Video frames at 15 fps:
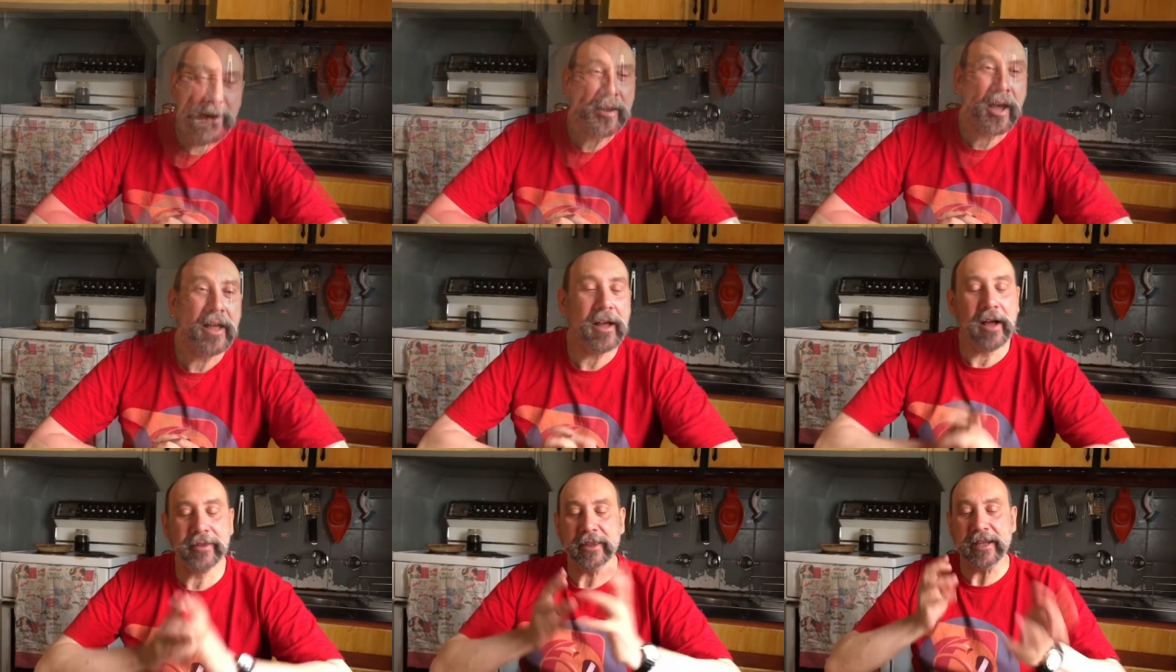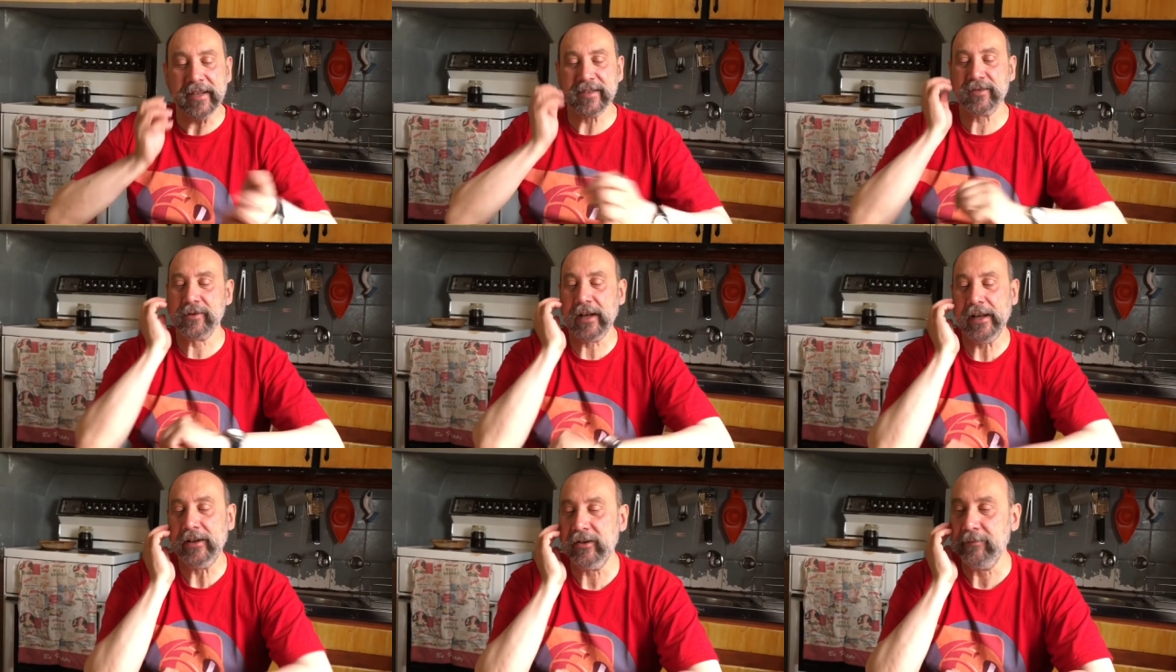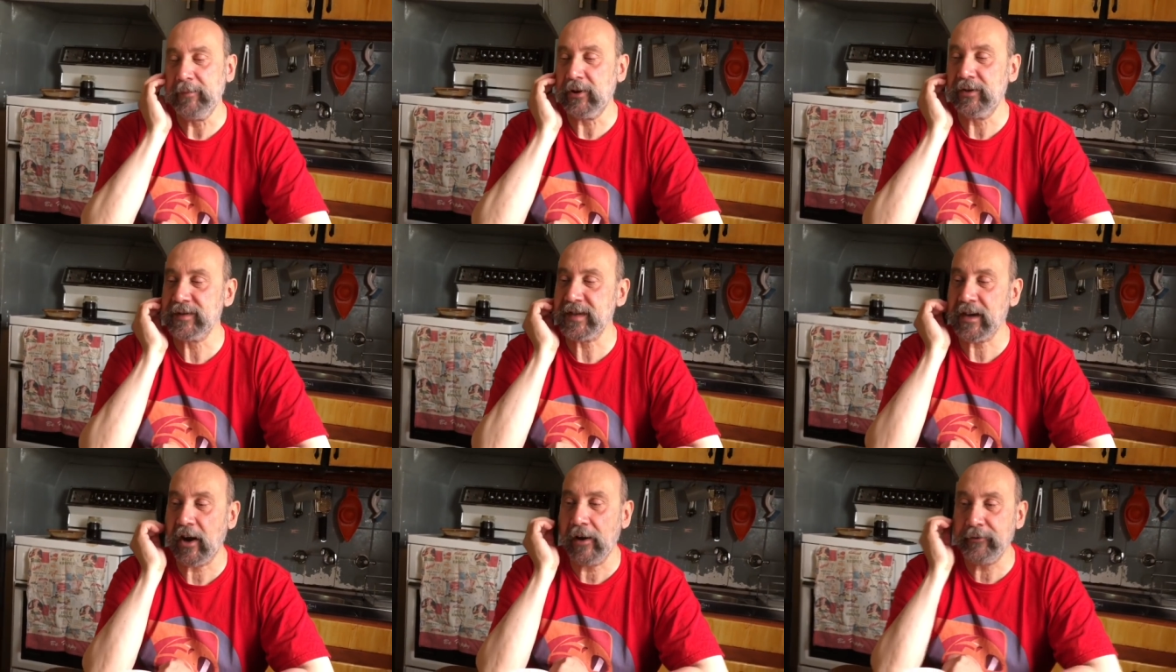But I think it's really good
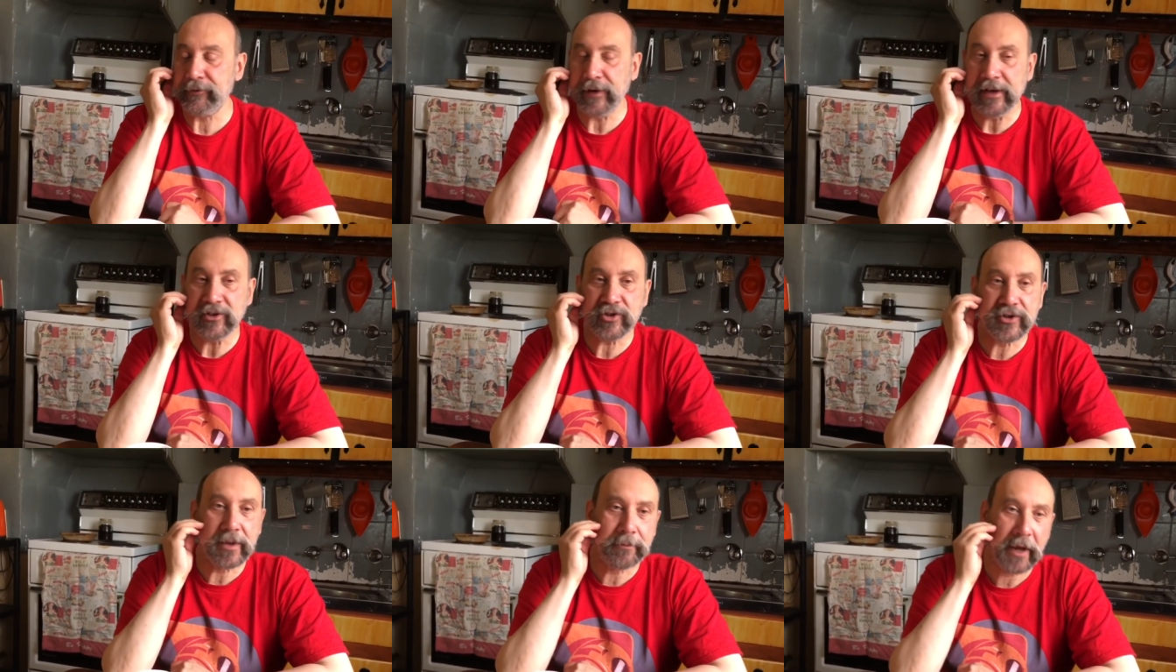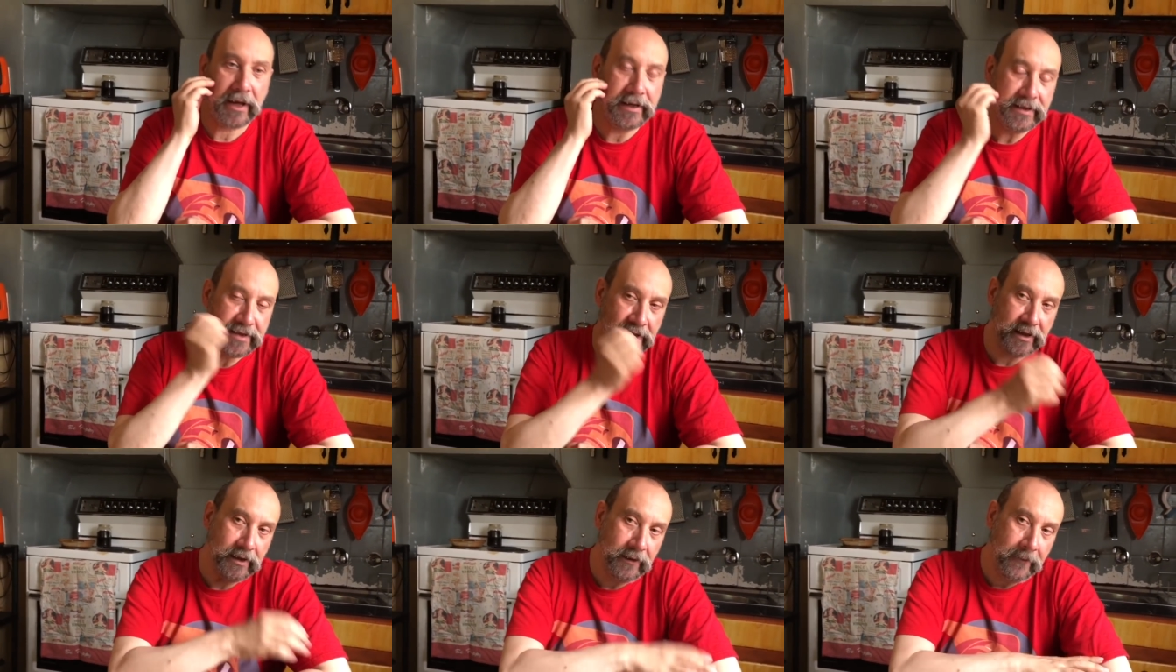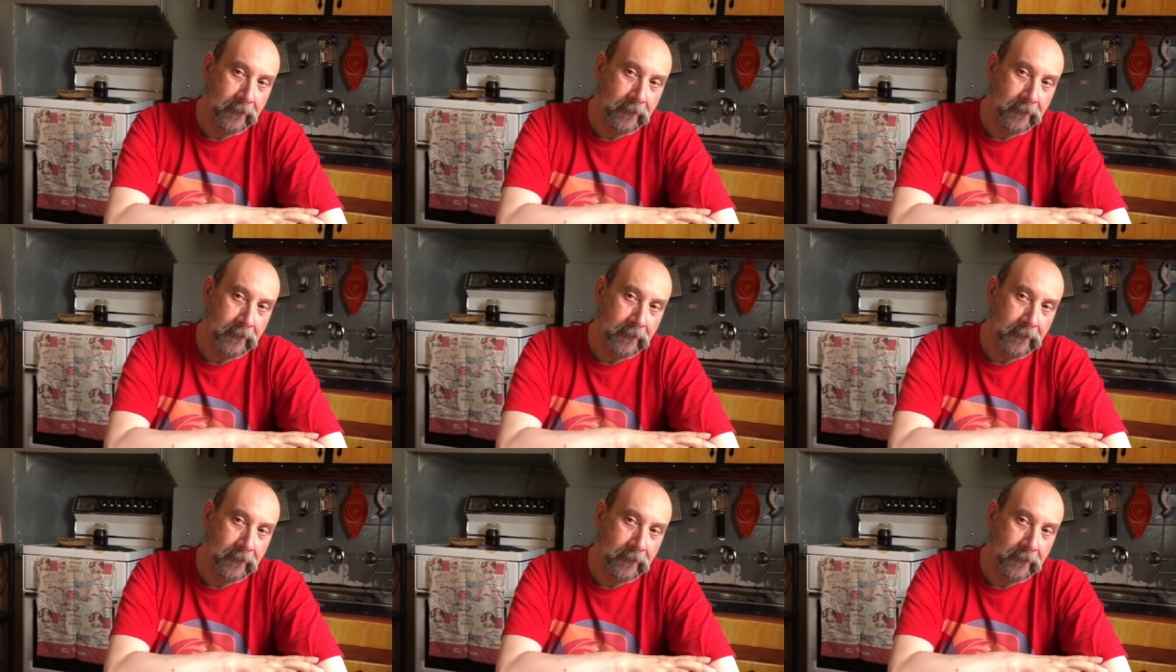because, you know, I finished the painting.